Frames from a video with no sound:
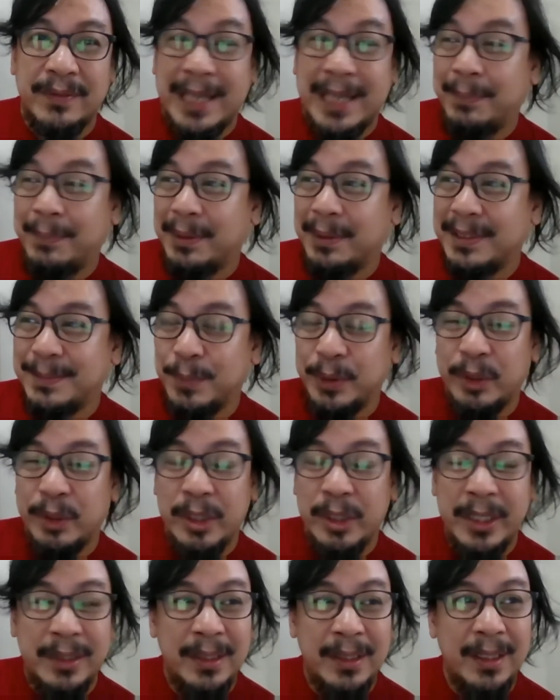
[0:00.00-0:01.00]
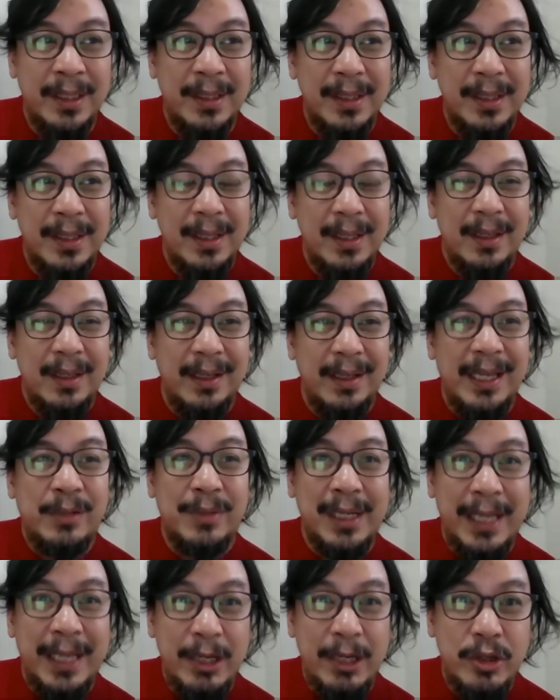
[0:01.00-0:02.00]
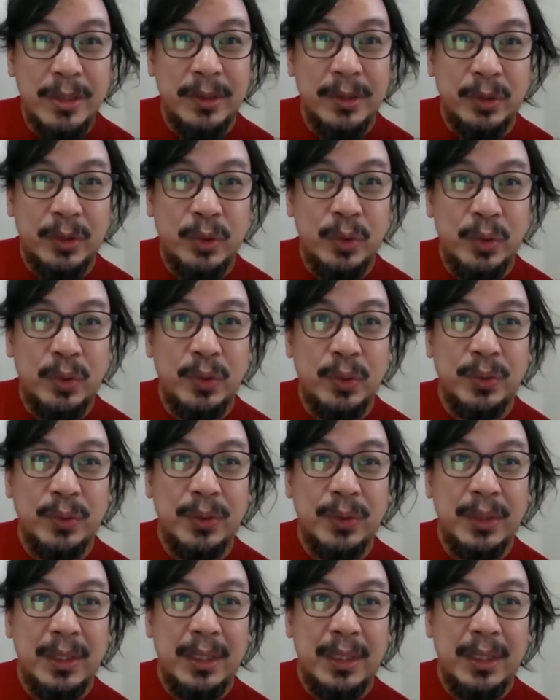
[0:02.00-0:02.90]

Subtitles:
capitalist modernity in relation to